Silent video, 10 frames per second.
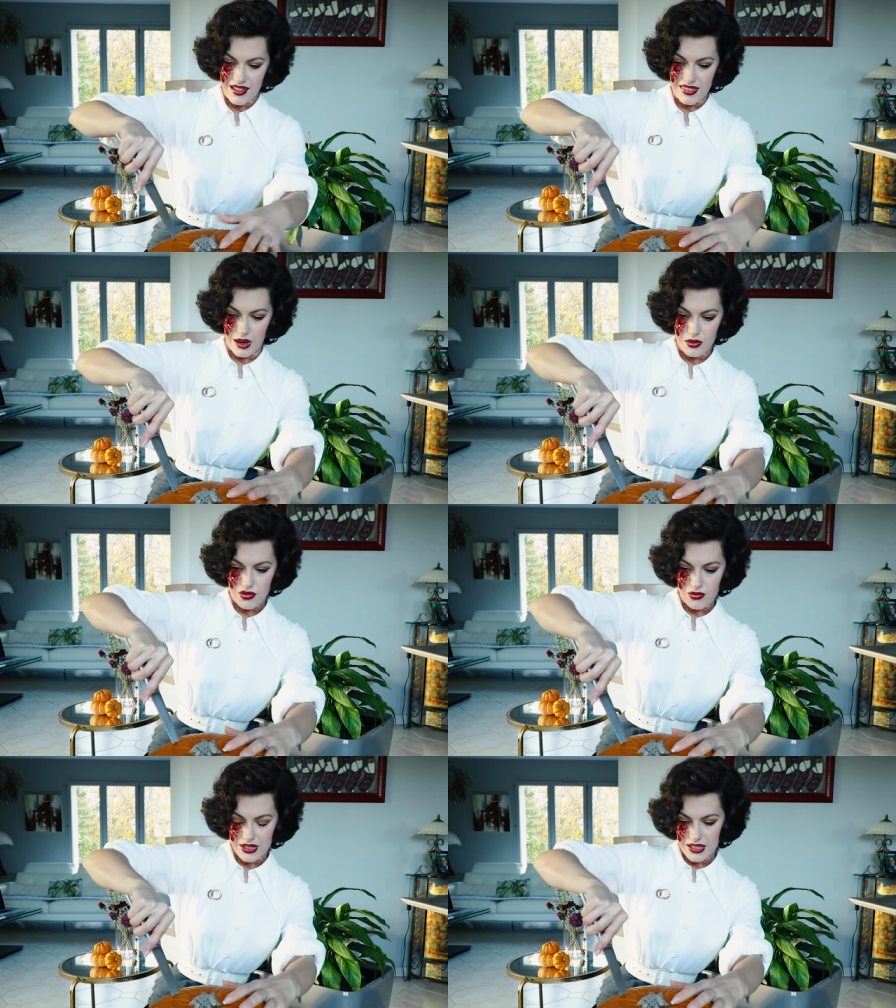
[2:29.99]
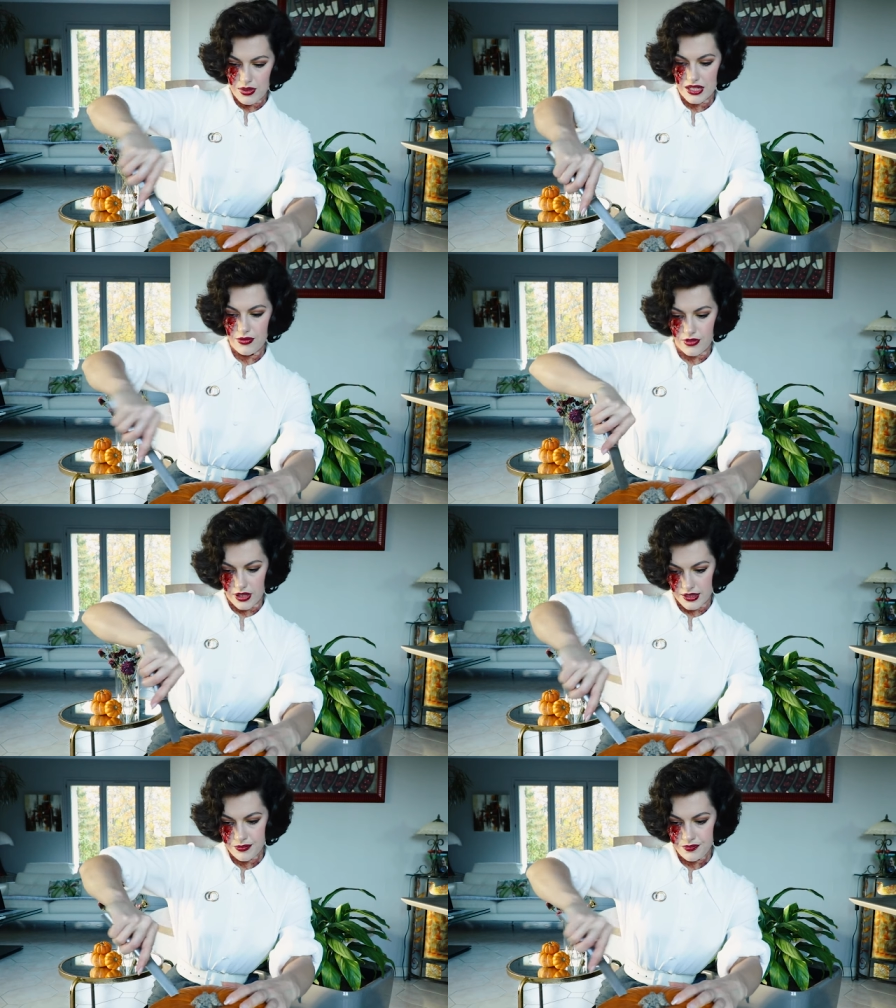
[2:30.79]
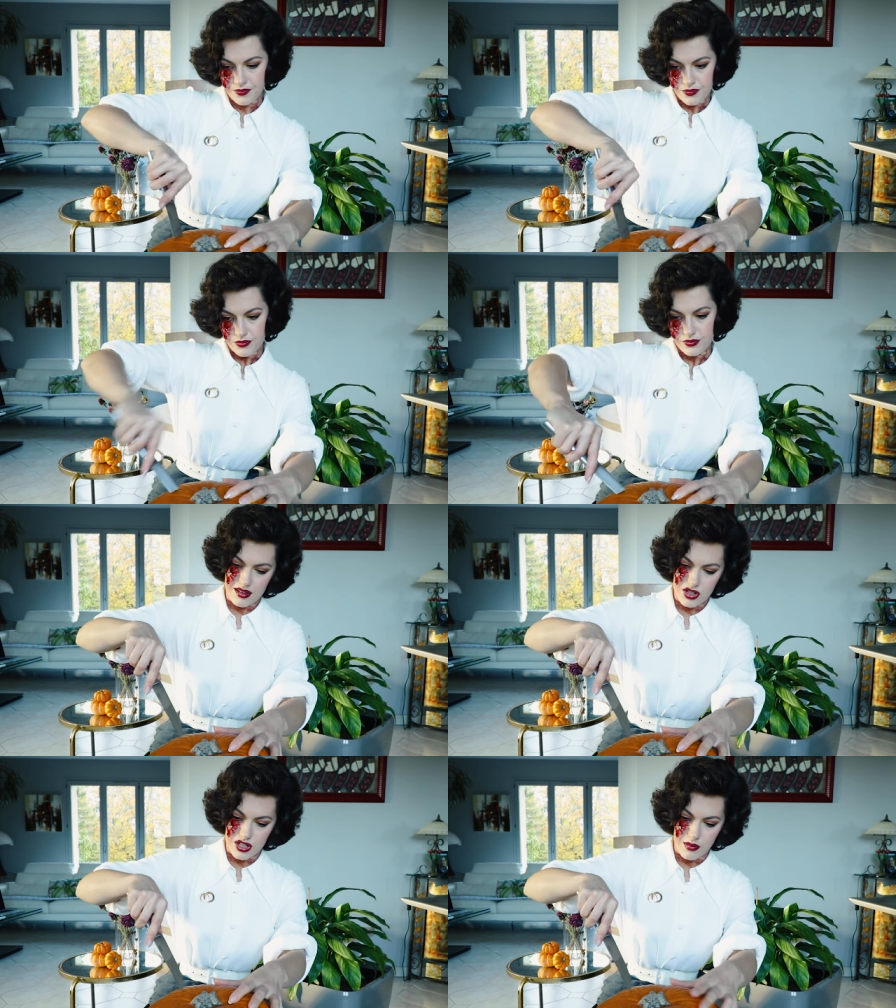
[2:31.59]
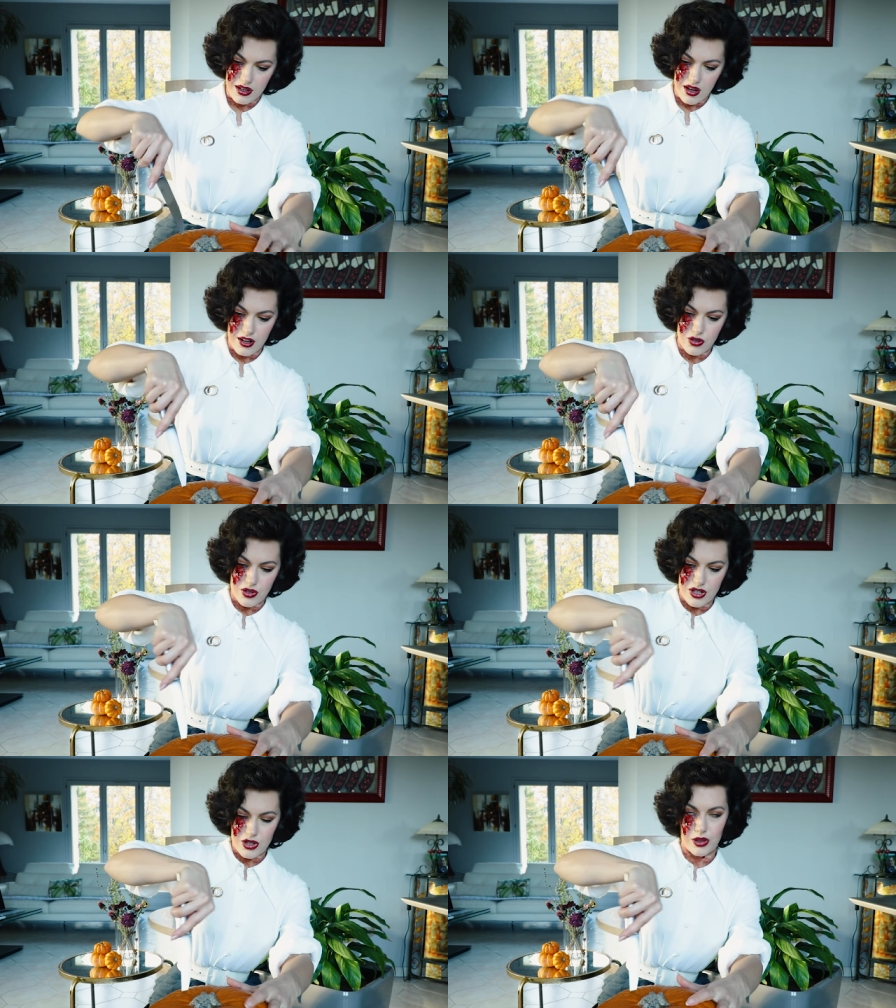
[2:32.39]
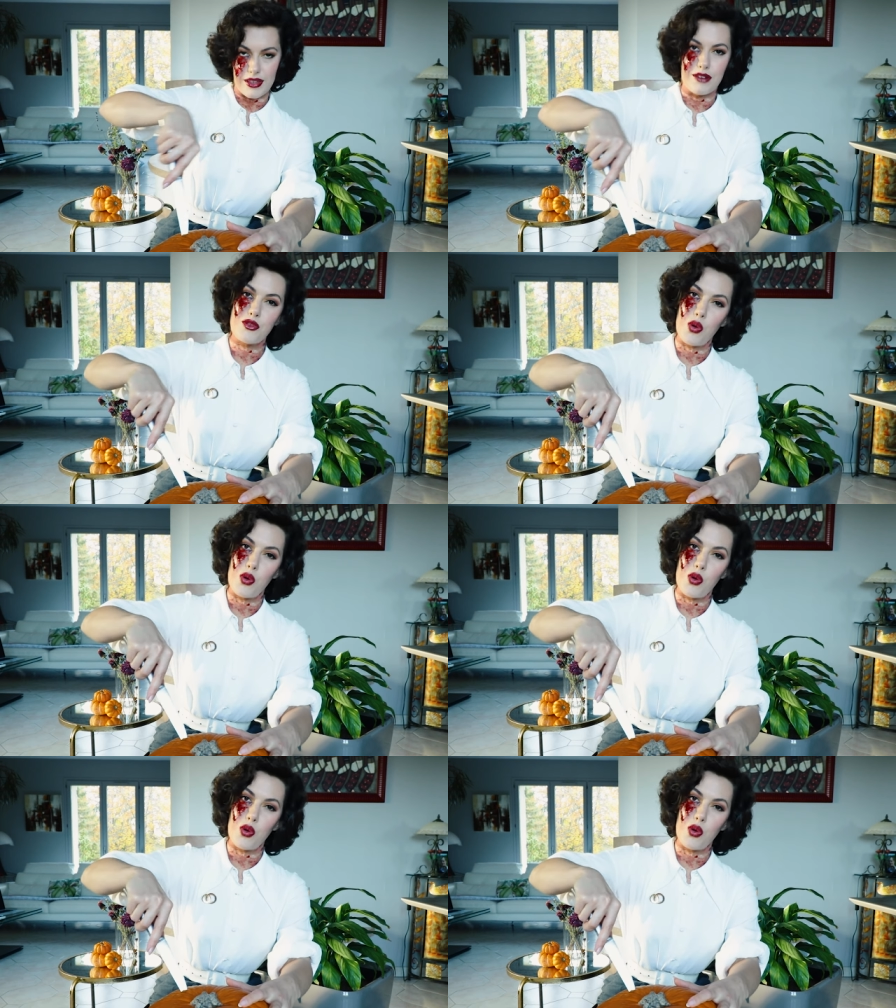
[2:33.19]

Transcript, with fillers: That was really, really fun. She went kind of traditional and of